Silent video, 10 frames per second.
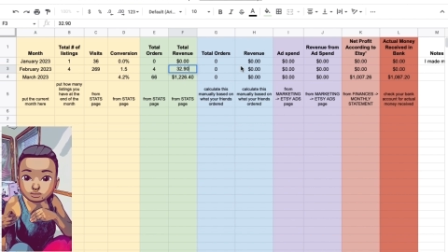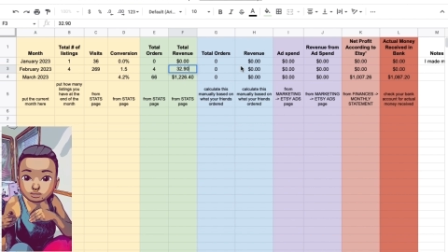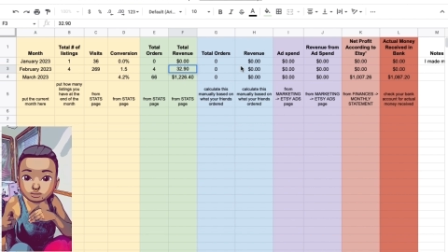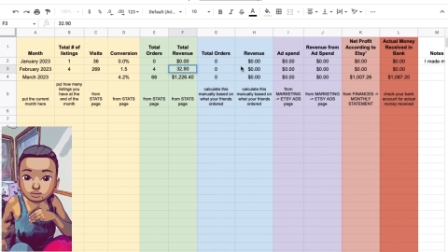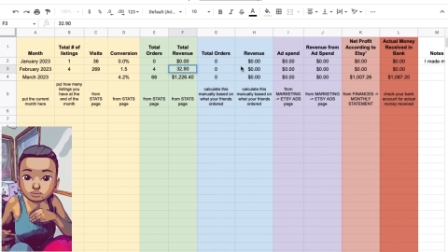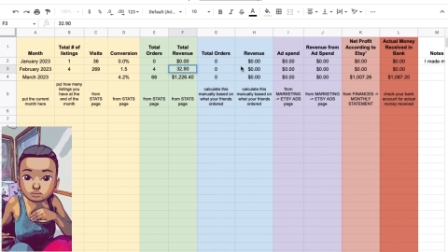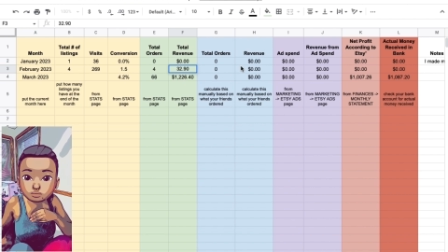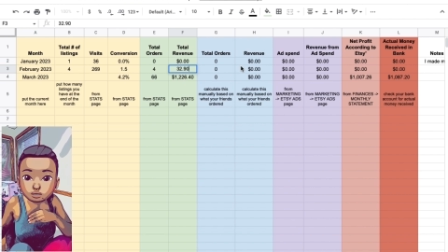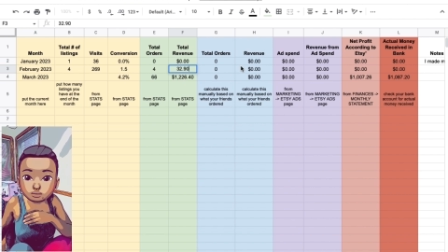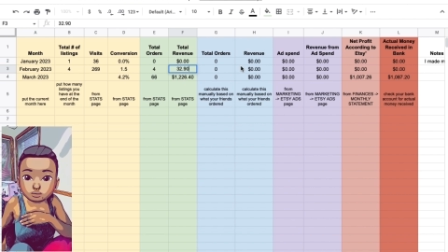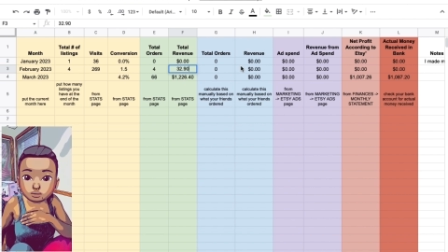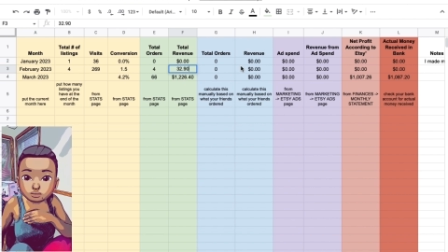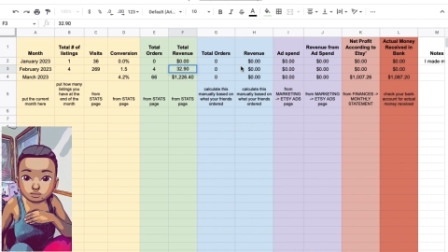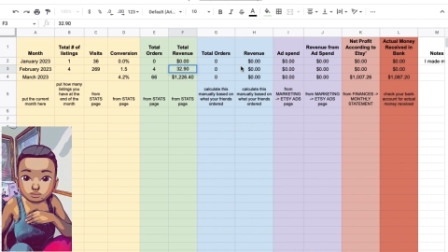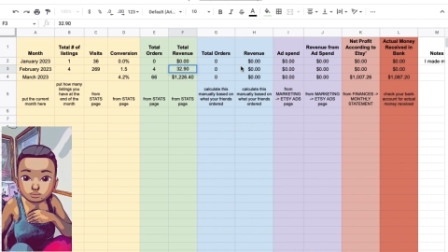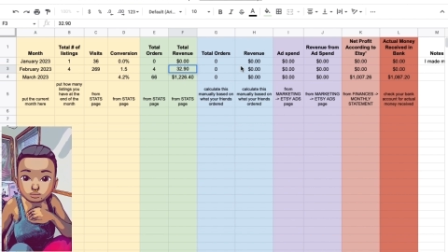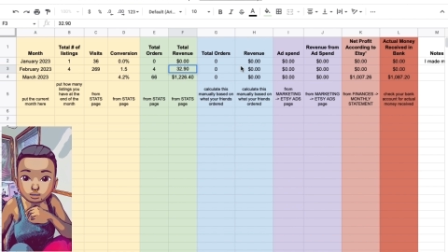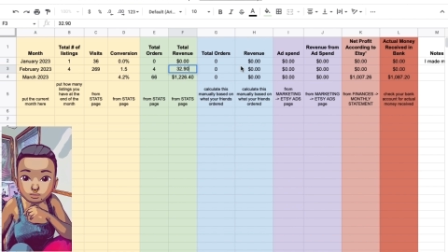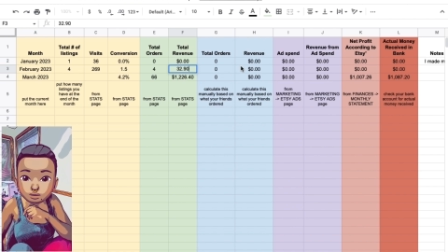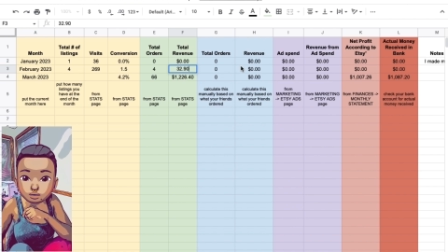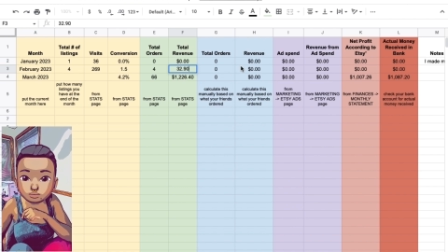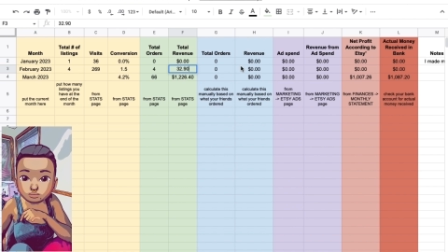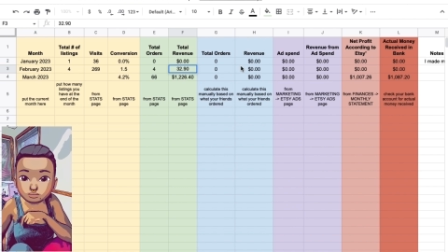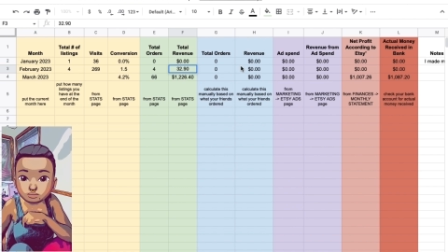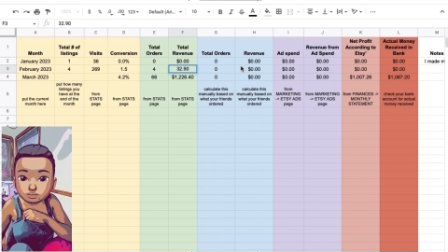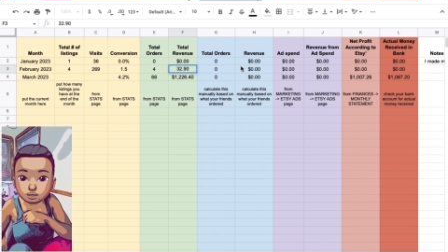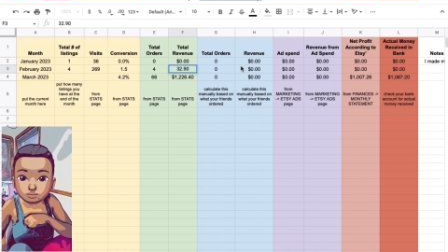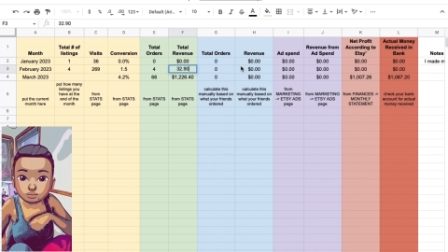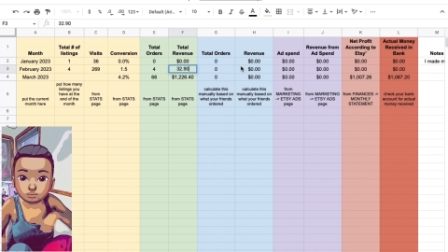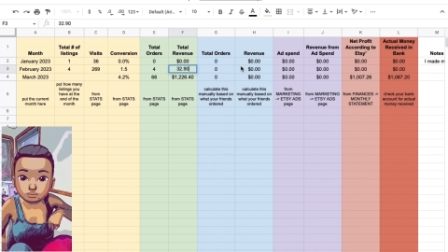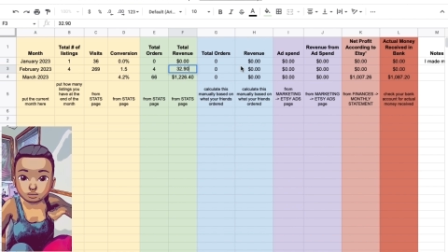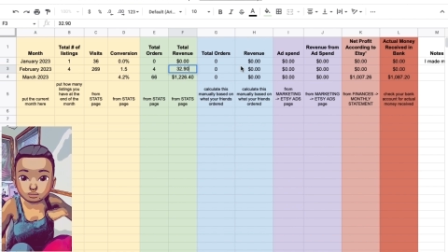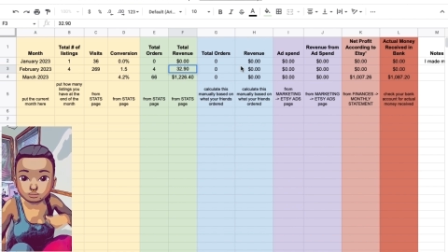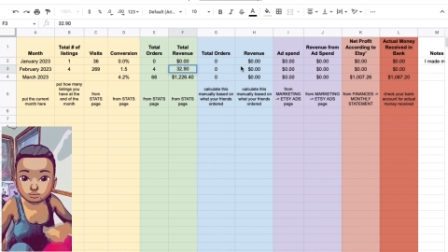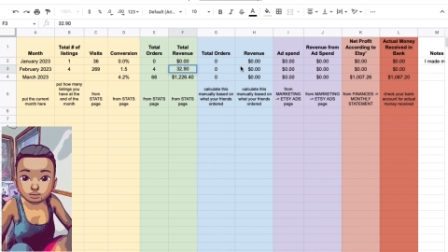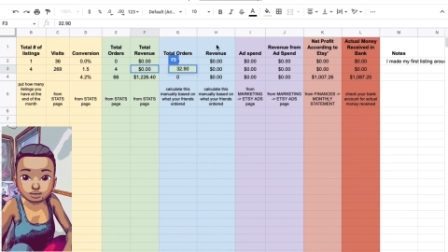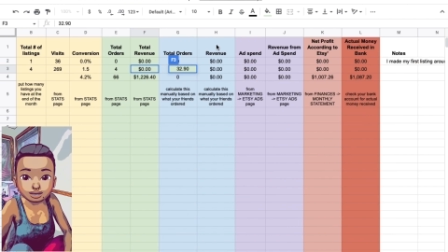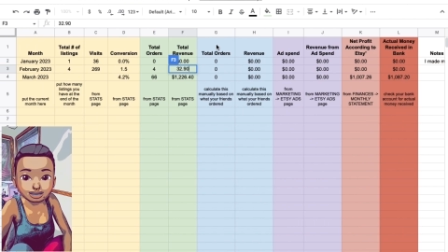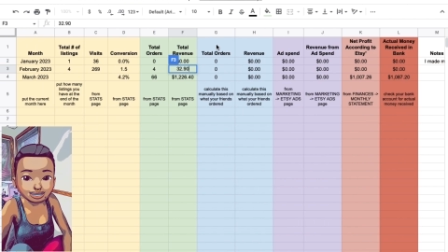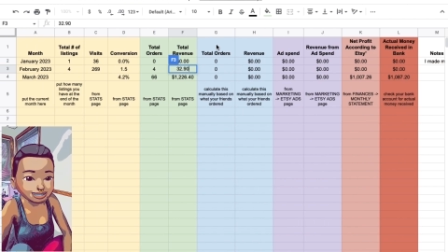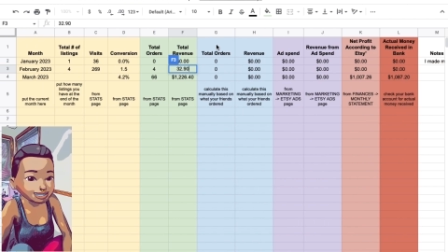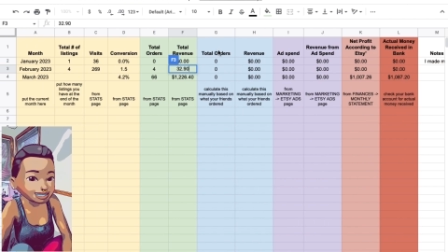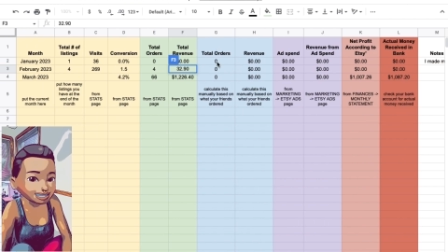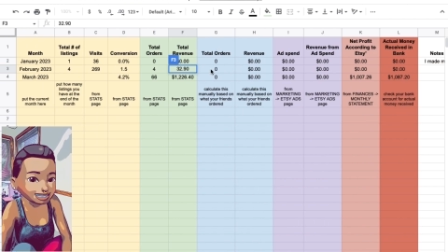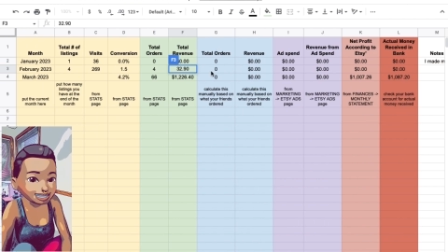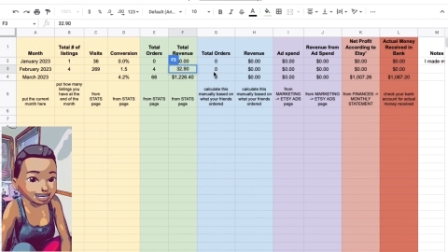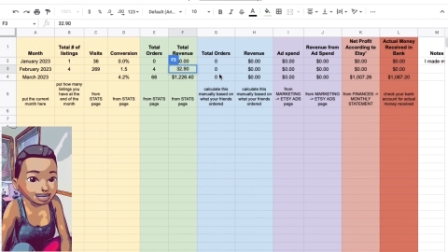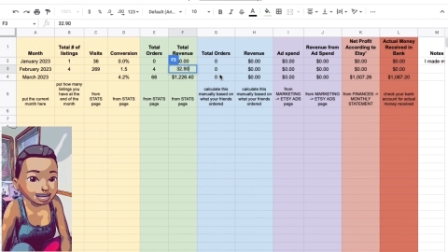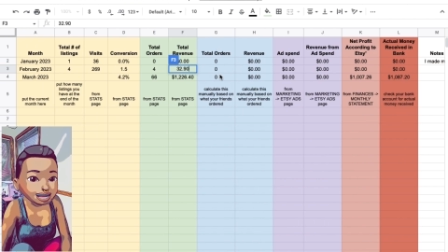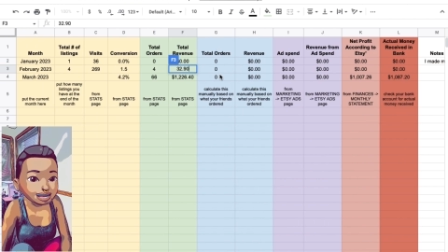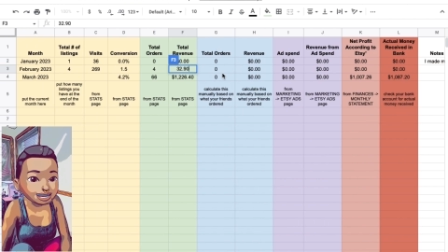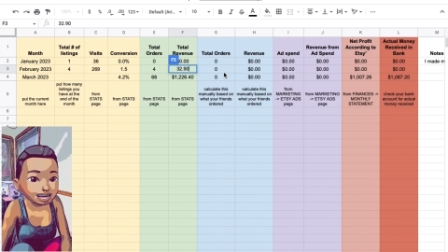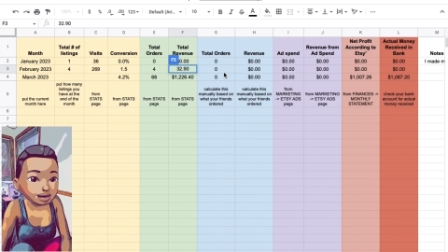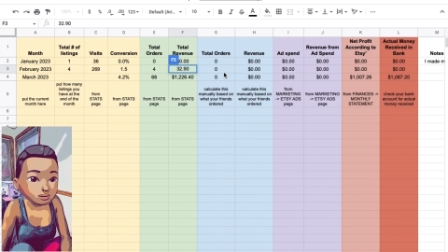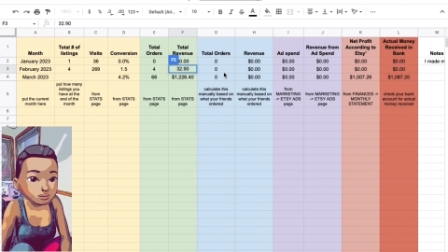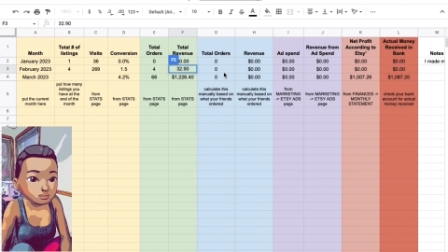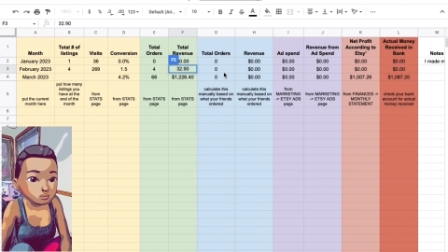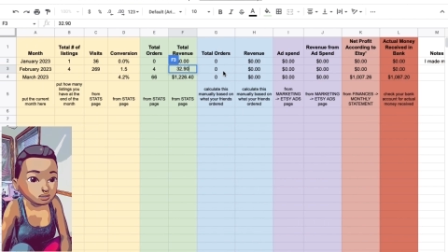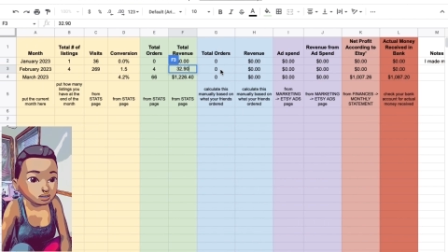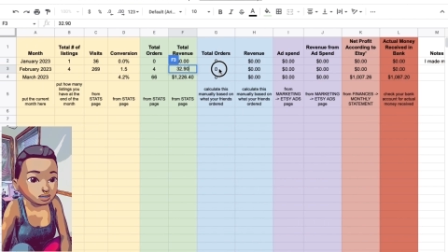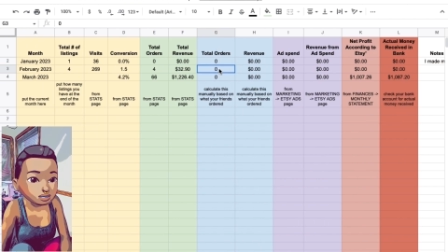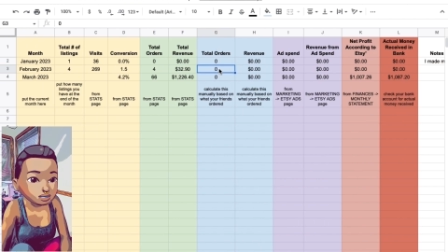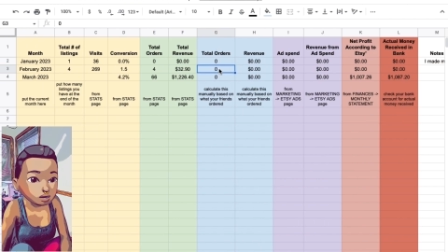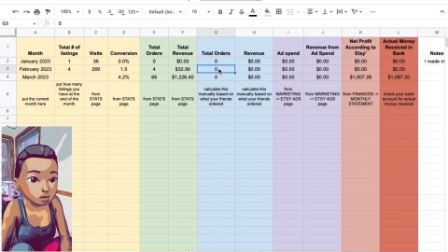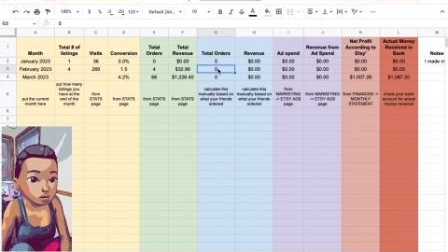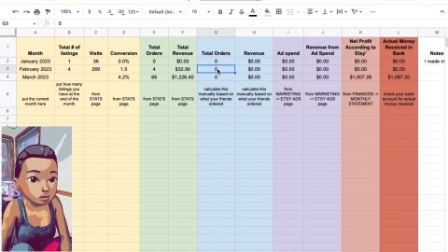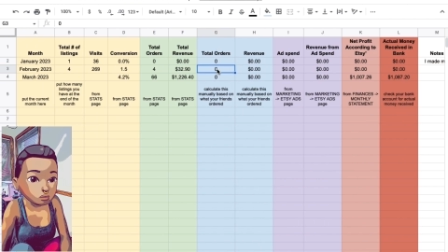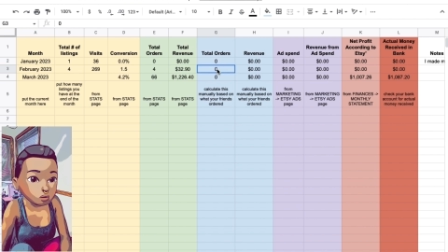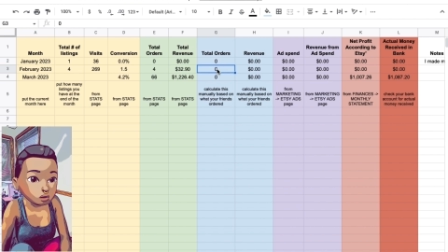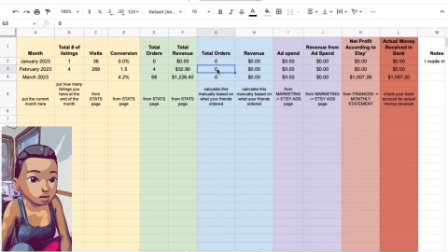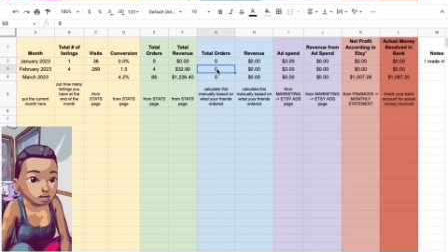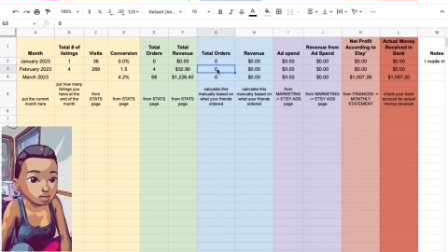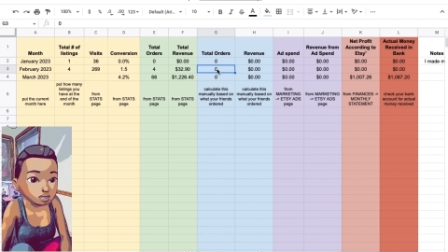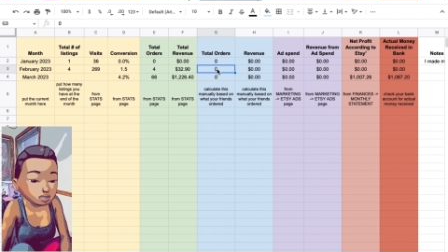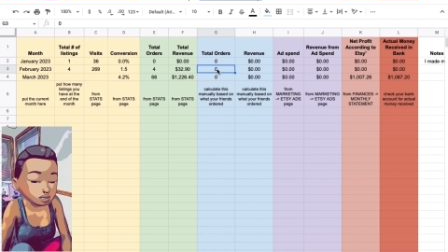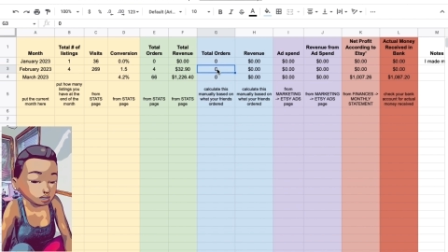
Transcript: it's like bleach on here, so it's coming up. It's not my nipple, I swear. Okay, so orders